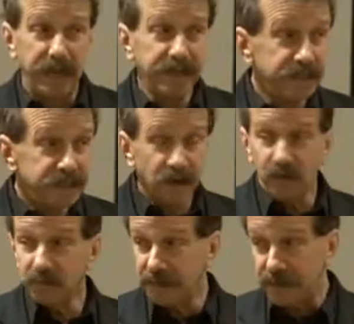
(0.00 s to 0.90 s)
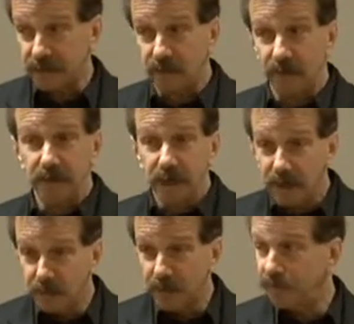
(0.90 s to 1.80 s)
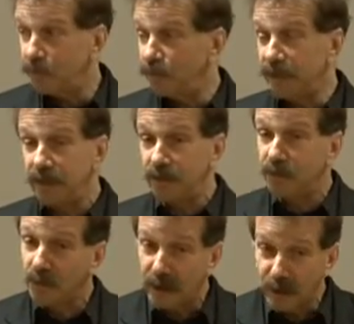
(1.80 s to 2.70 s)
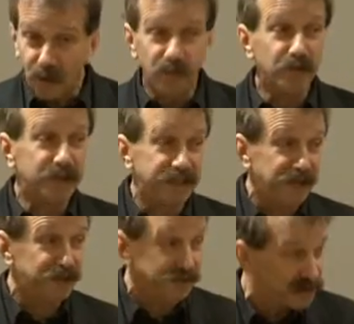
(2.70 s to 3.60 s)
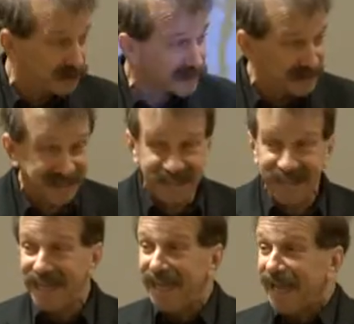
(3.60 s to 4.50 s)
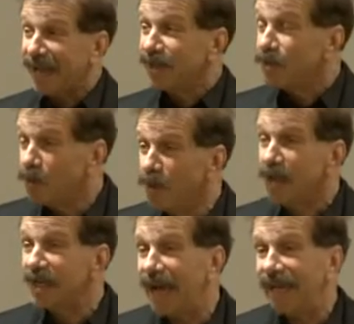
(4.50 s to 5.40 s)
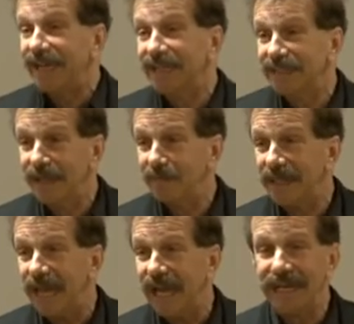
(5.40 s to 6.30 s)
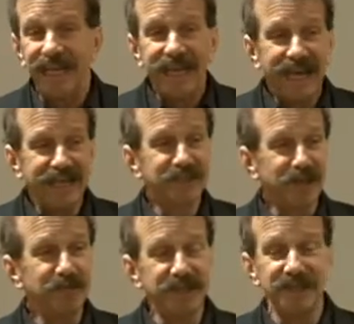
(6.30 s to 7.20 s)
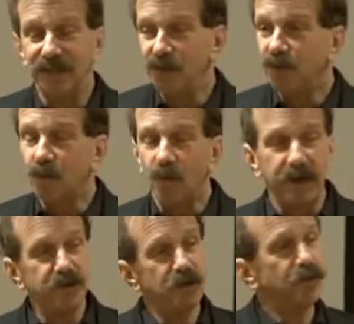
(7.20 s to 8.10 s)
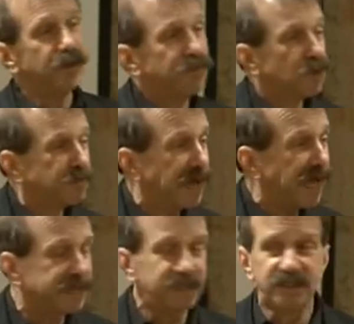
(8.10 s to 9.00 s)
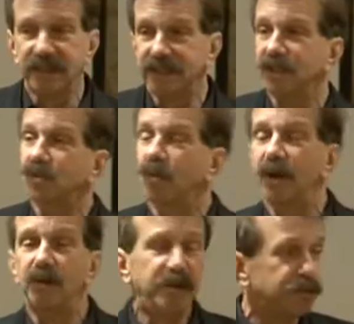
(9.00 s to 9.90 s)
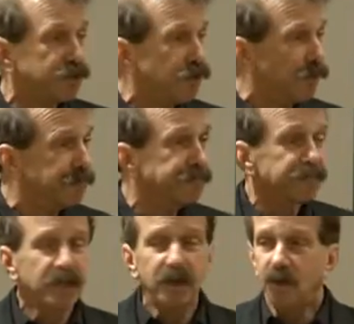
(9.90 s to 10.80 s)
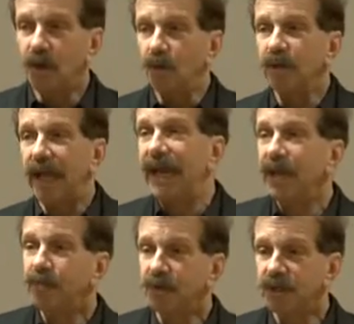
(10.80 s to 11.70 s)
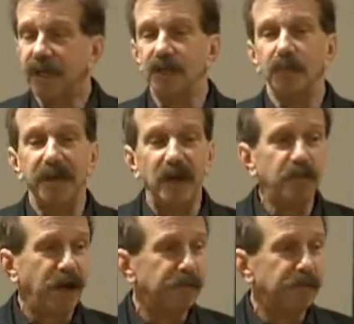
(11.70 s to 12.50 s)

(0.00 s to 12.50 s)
I can tell that there are a number of you in here who are over the age of 60, and you would not accept that as something that you would want to do. And if you look back in the 60s, what did people do? 80% of the male